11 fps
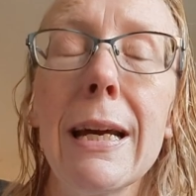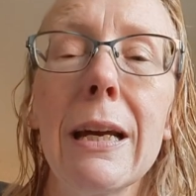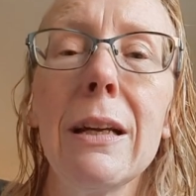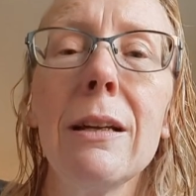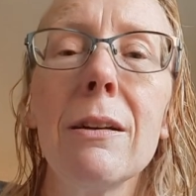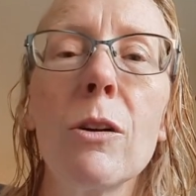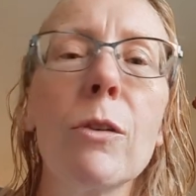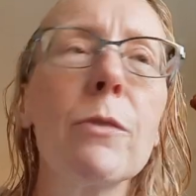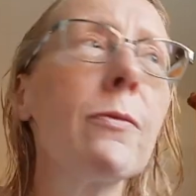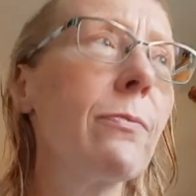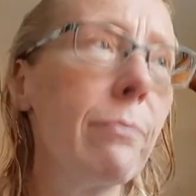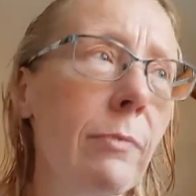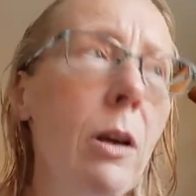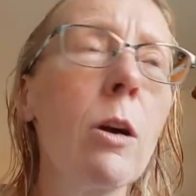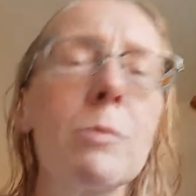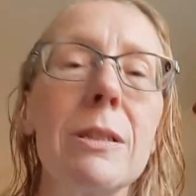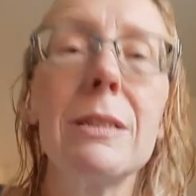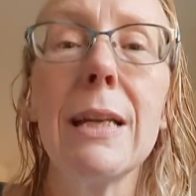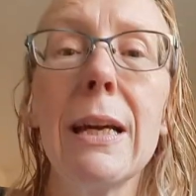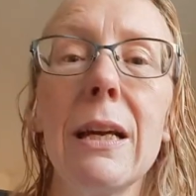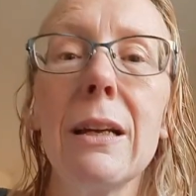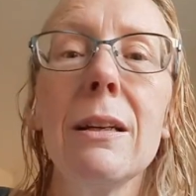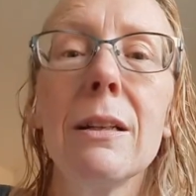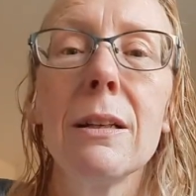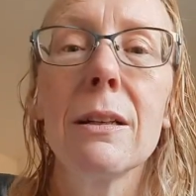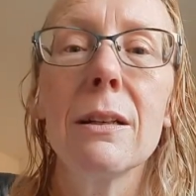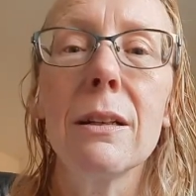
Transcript: carbs a day is healthy,